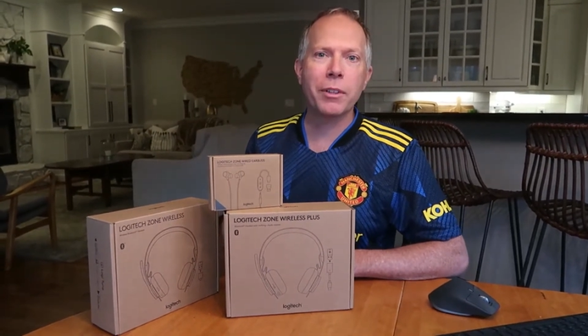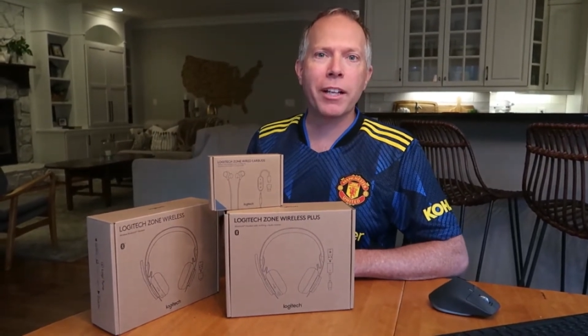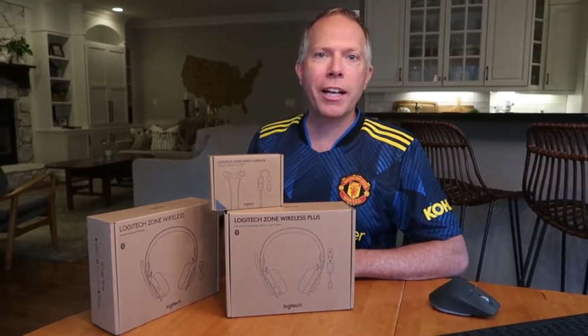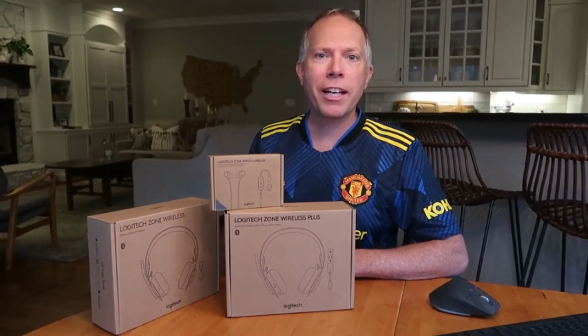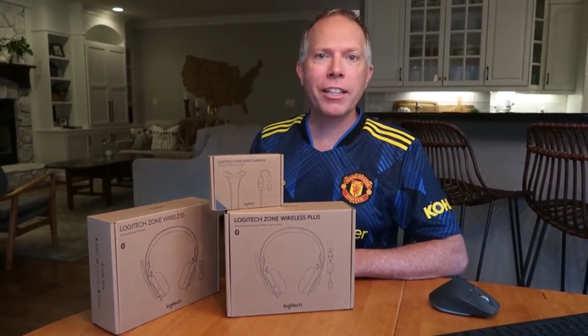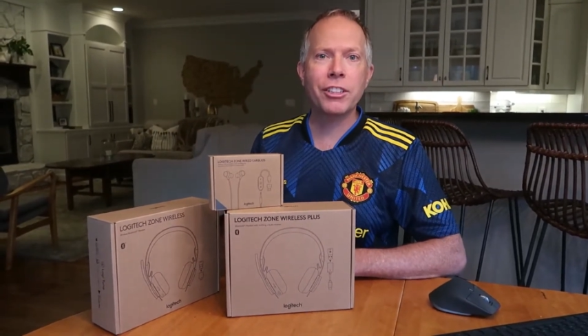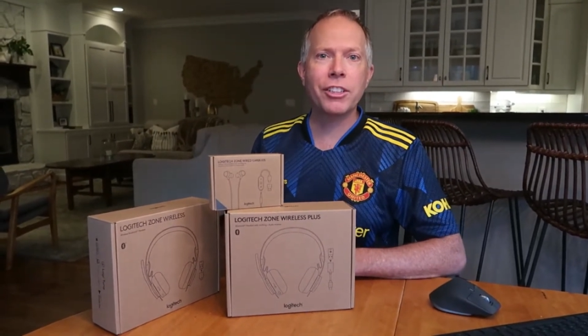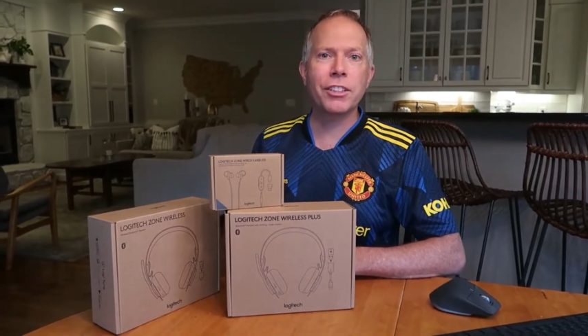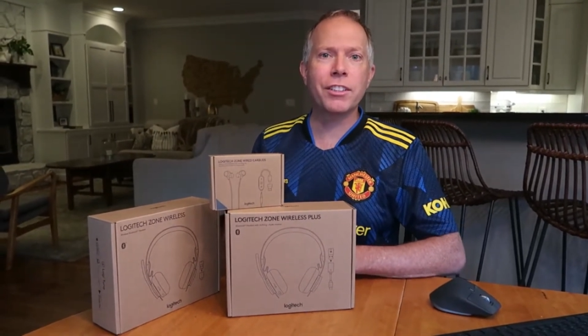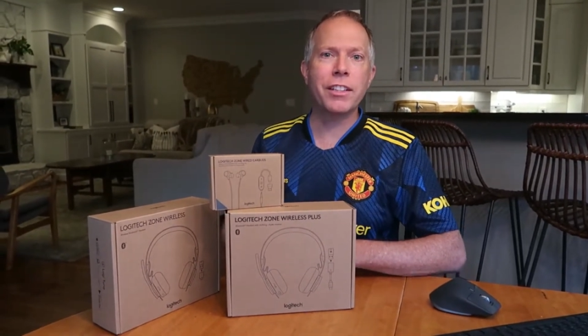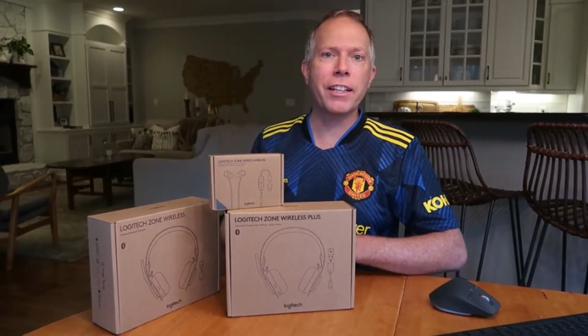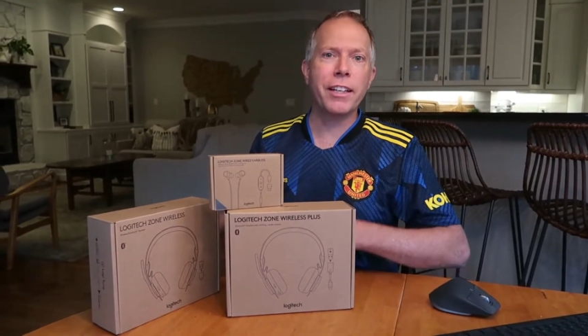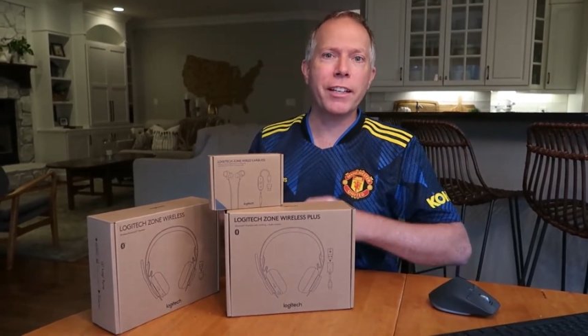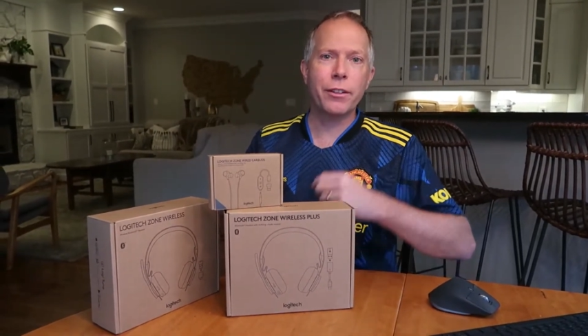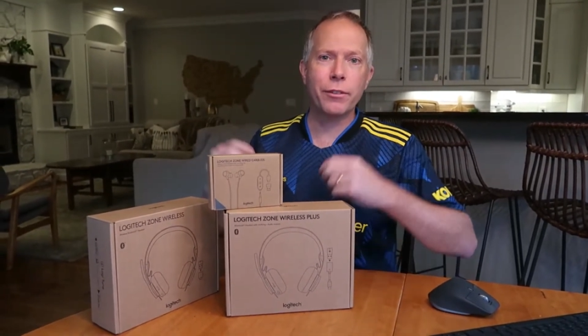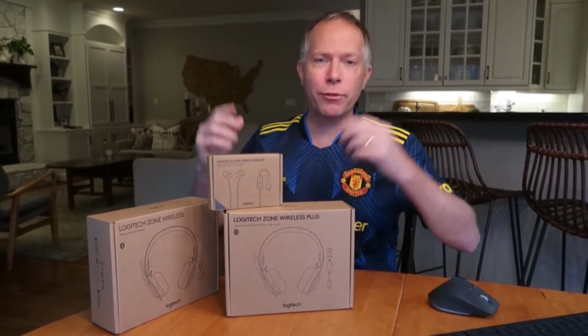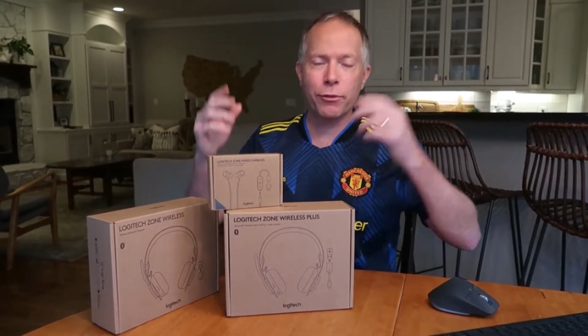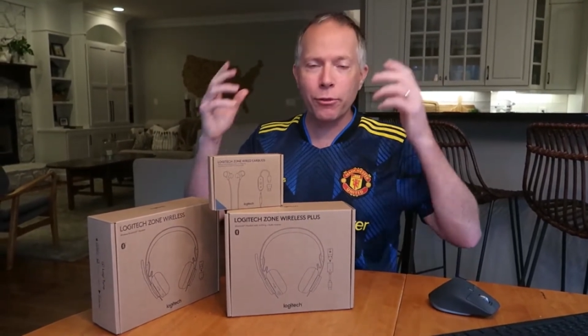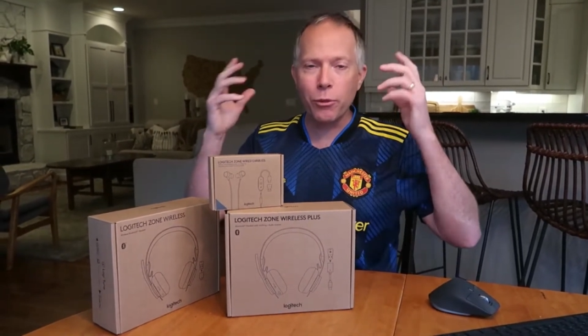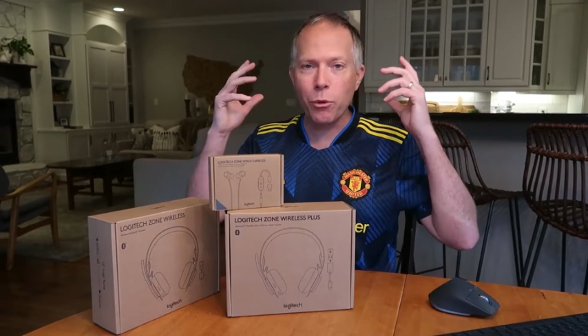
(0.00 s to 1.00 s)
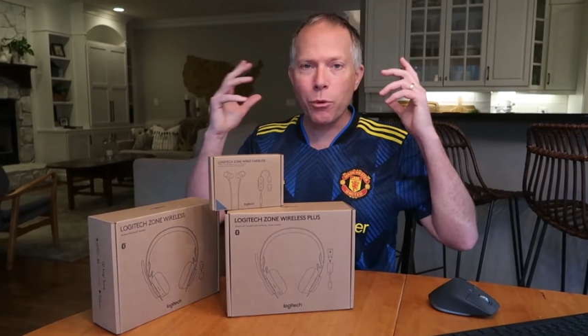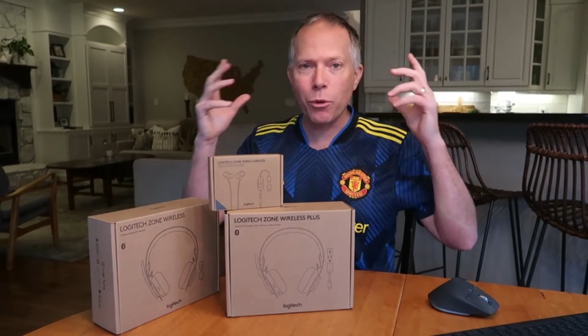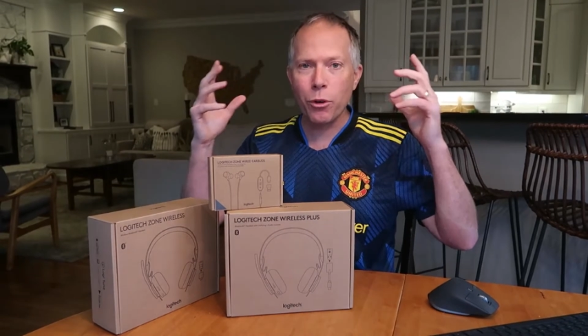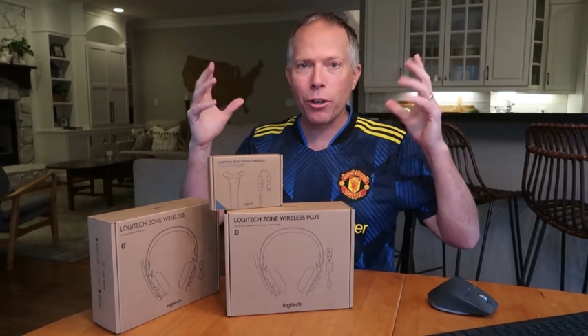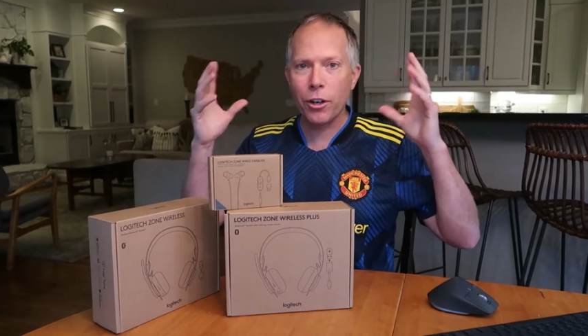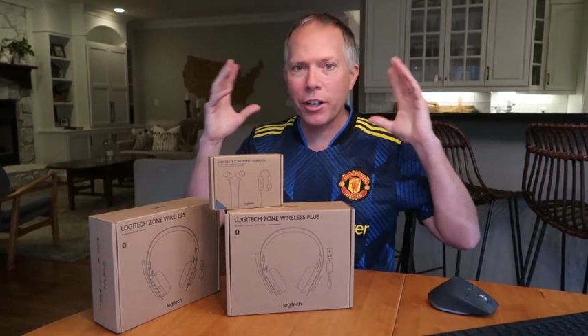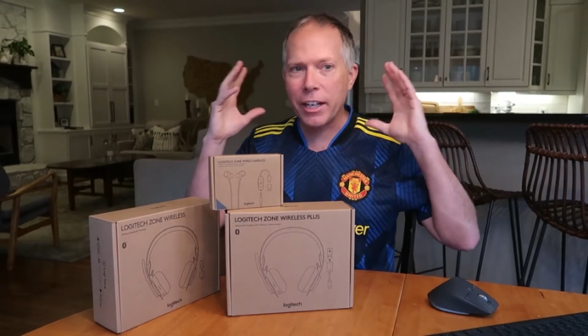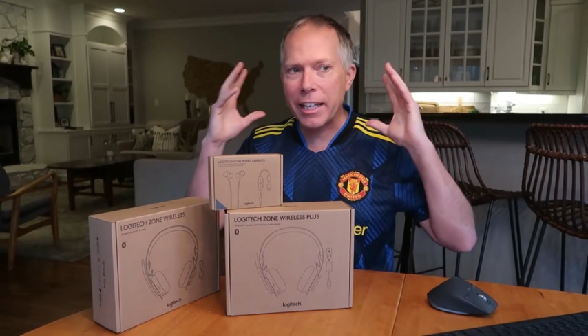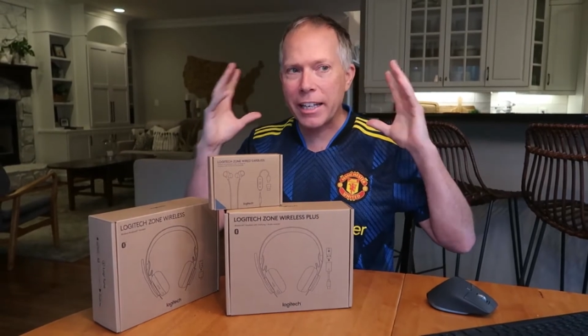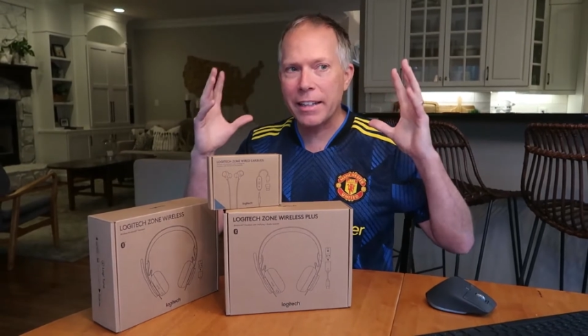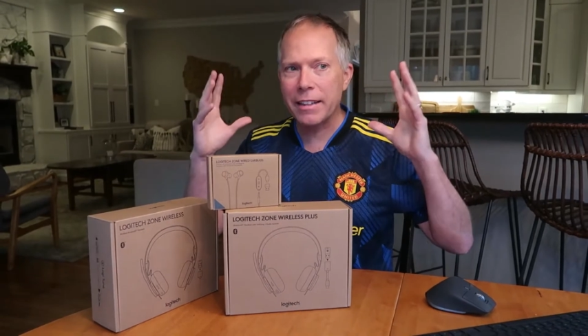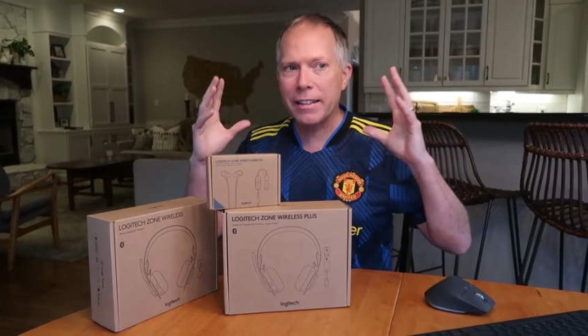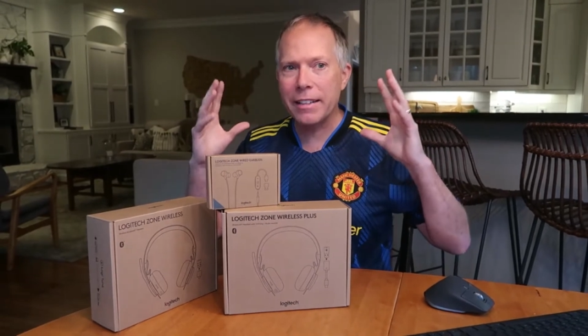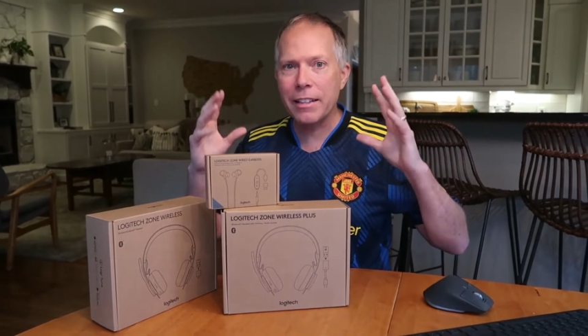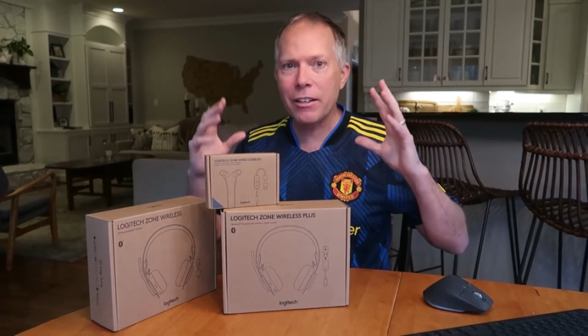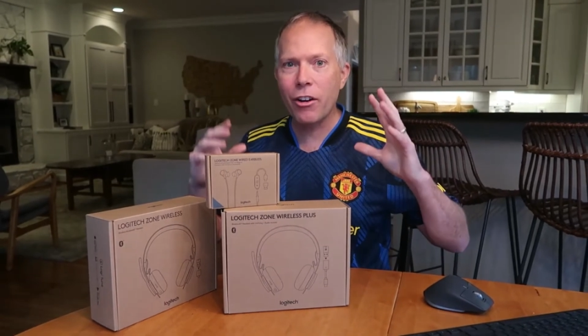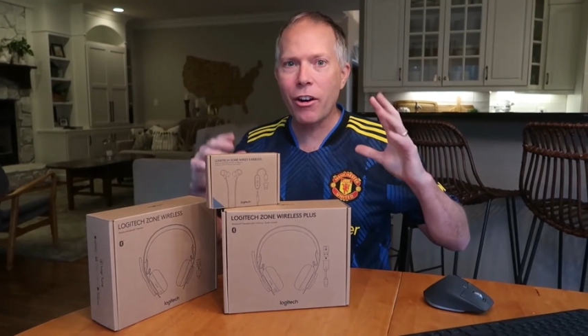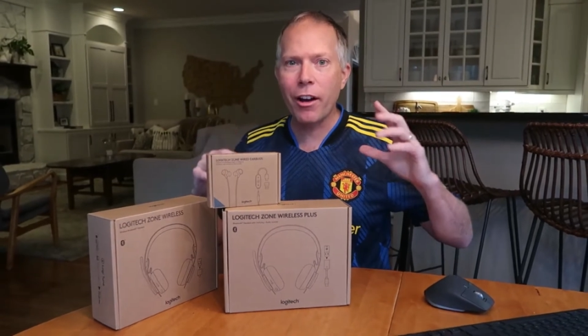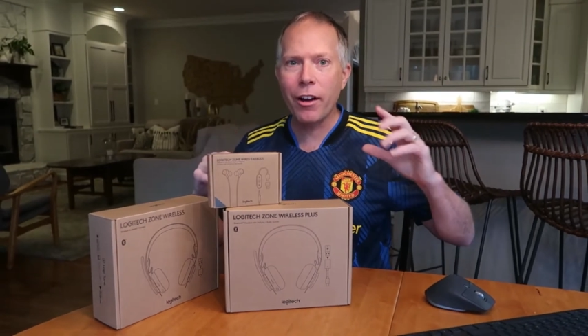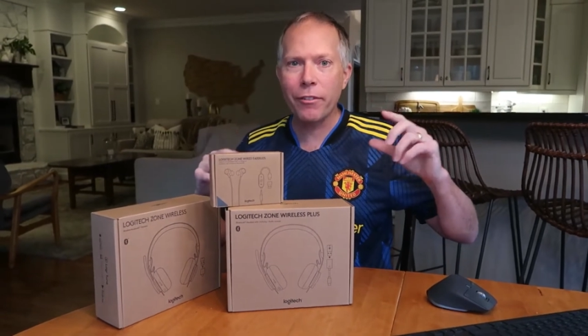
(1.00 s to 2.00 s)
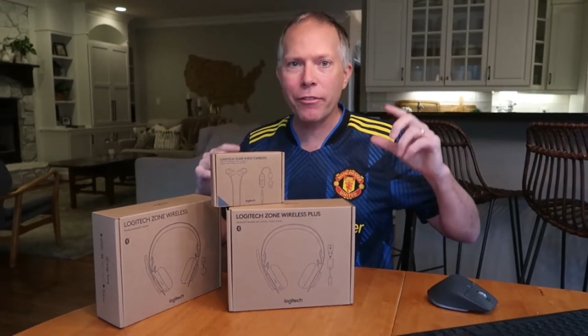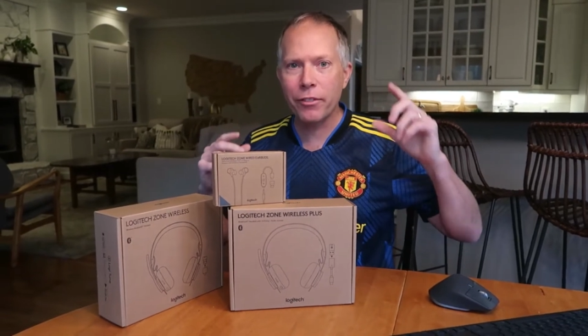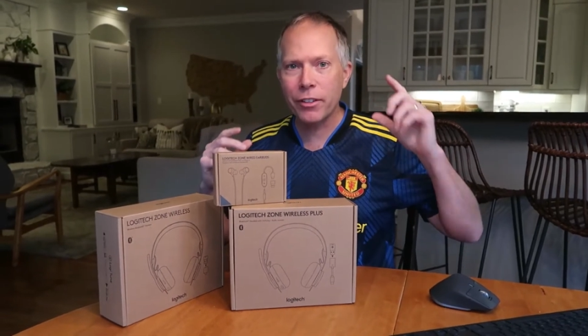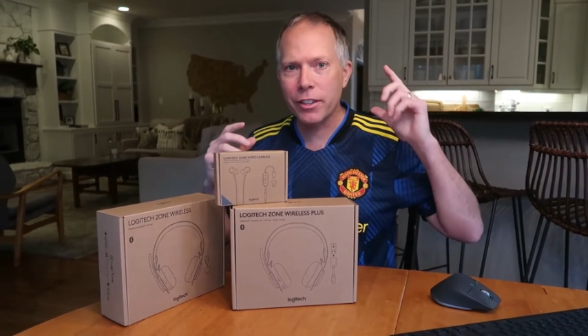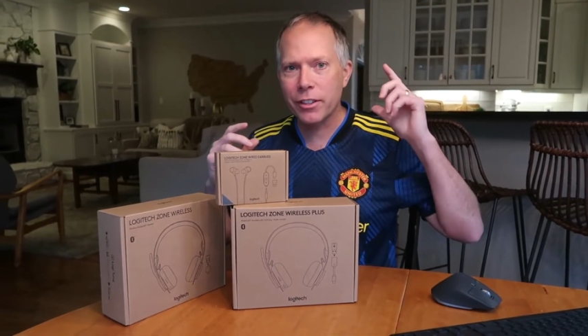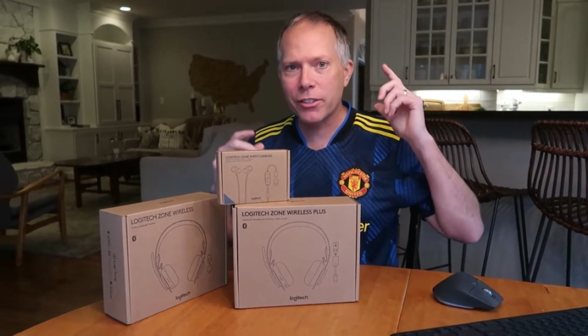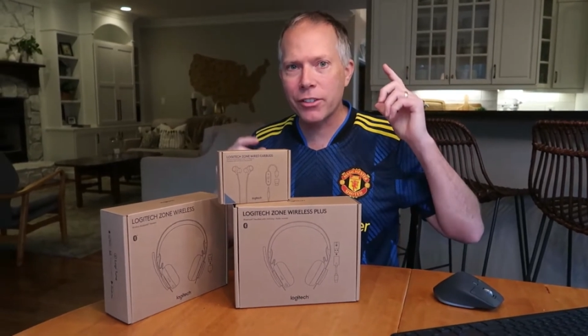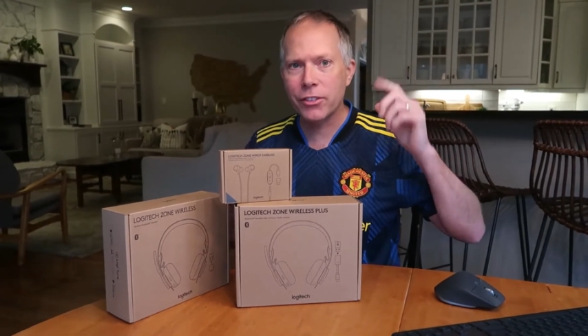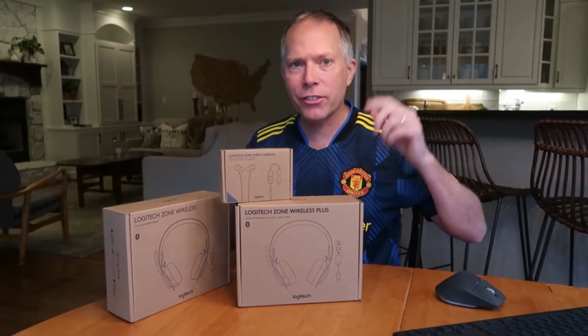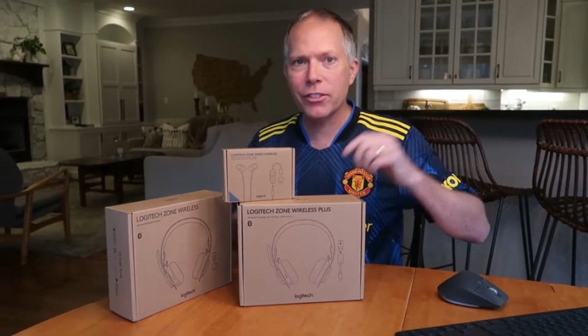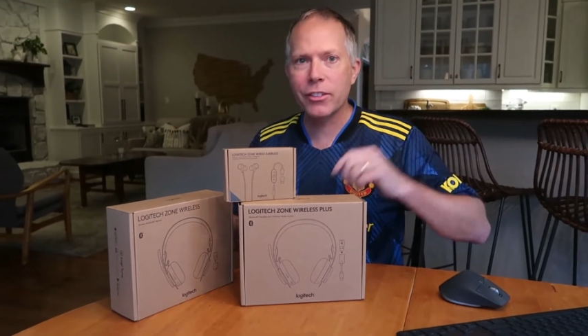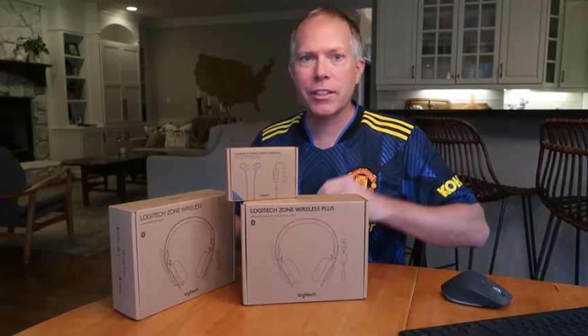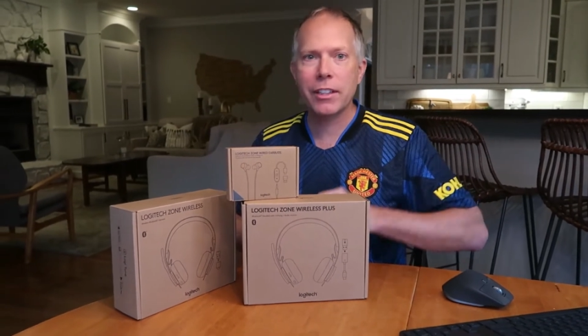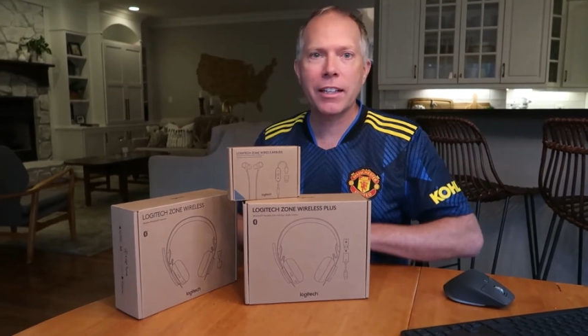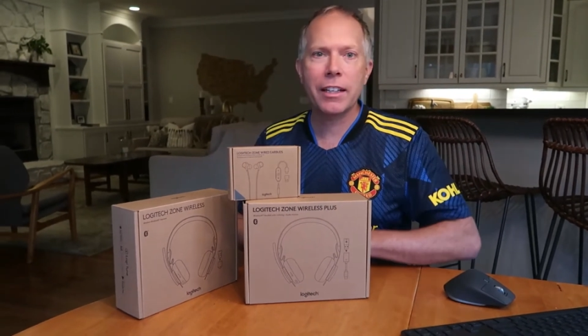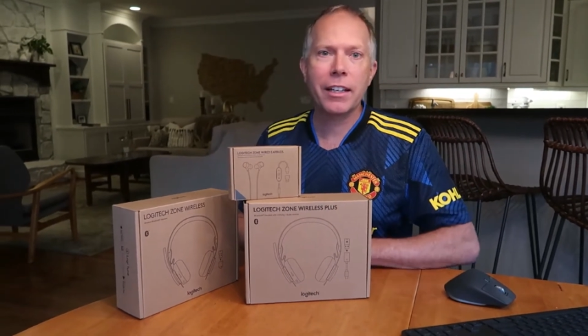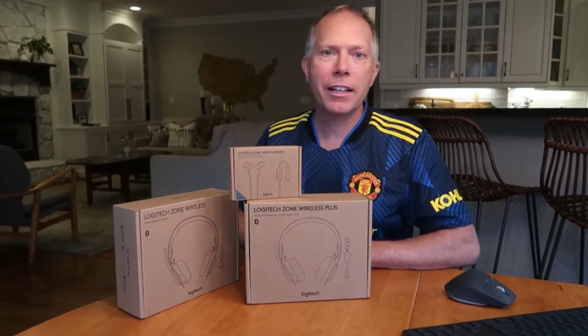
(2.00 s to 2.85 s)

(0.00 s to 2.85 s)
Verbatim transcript: Logitech for in the office